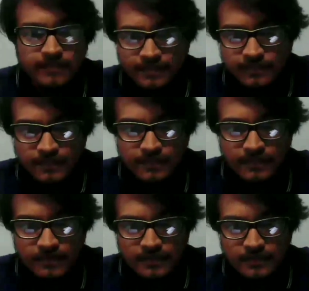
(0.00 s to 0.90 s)
and there is
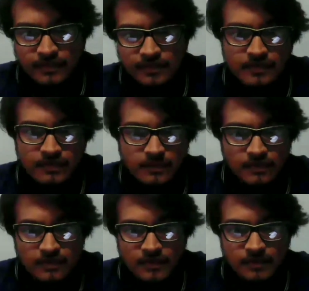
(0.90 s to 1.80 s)
no similar type of
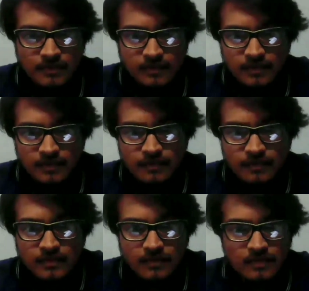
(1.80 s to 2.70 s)
procedure in all the
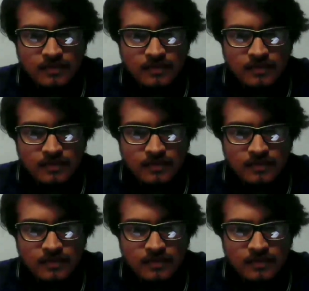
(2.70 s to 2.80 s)
states.